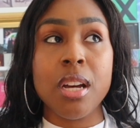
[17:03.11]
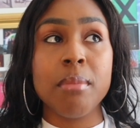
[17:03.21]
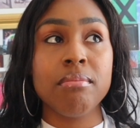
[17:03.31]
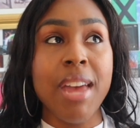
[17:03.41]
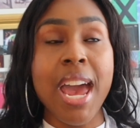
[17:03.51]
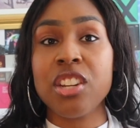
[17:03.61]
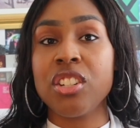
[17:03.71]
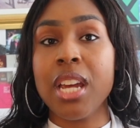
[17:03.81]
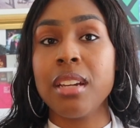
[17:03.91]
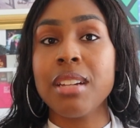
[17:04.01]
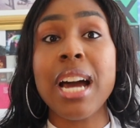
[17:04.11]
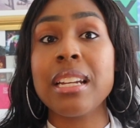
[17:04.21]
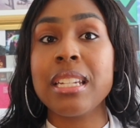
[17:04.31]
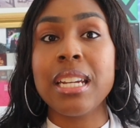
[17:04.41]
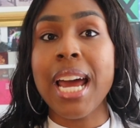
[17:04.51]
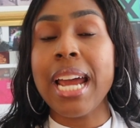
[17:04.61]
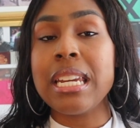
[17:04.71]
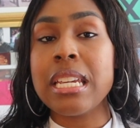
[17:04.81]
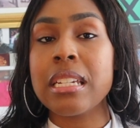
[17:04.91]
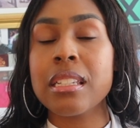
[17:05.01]
up #content
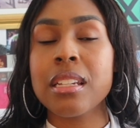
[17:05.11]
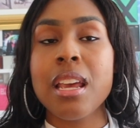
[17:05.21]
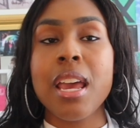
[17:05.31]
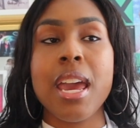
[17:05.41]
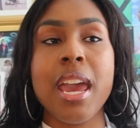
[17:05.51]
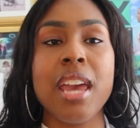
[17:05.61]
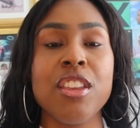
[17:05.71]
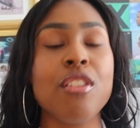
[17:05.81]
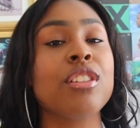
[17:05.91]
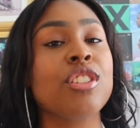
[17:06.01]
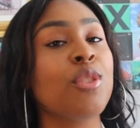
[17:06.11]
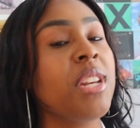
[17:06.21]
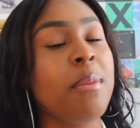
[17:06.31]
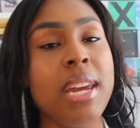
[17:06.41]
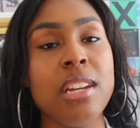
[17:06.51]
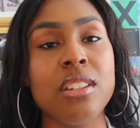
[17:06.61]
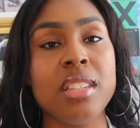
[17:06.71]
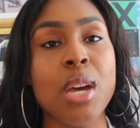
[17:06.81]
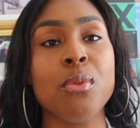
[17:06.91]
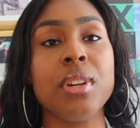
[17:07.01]
ideas. And there are so many pages
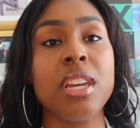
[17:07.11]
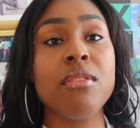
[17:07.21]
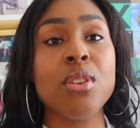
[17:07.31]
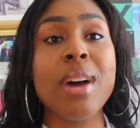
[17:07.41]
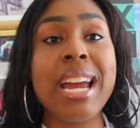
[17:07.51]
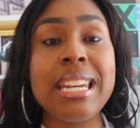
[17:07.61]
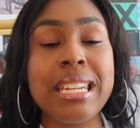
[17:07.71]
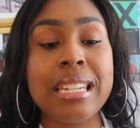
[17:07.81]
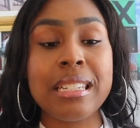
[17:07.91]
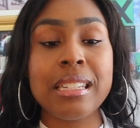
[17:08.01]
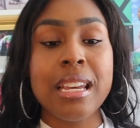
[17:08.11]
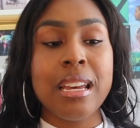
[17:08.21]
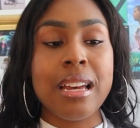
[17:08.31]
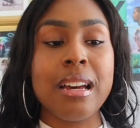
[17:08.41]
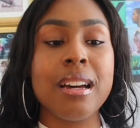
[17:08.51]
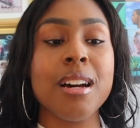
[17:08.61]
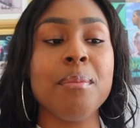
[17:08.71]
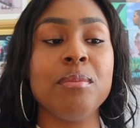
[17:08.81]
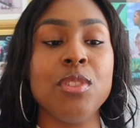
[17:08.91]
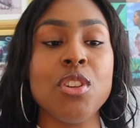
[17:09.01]
that will give you ideas.
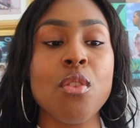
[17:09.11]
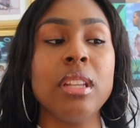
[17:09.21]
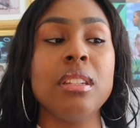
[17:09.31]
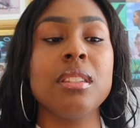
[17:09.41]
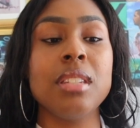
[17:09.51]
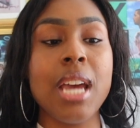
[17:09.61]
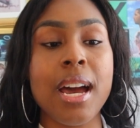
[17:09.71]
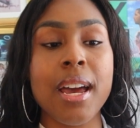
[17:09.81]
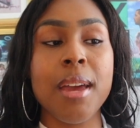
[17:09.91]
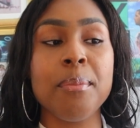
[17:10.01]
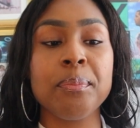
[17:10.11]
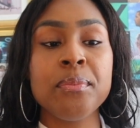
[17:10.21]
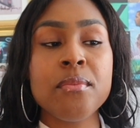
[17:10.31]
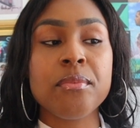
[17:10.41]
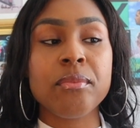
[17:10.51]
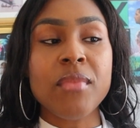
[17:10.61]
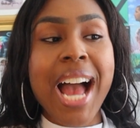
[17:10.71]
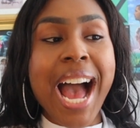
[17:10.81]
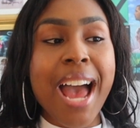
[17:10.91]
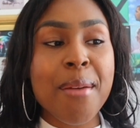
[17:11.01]
During this time,
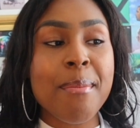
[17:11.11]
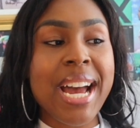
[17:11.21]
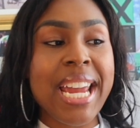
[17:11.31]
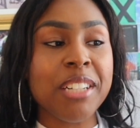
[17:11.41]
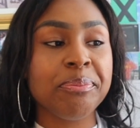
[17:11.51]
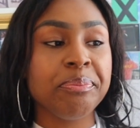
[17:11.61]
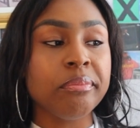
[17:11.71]
I wait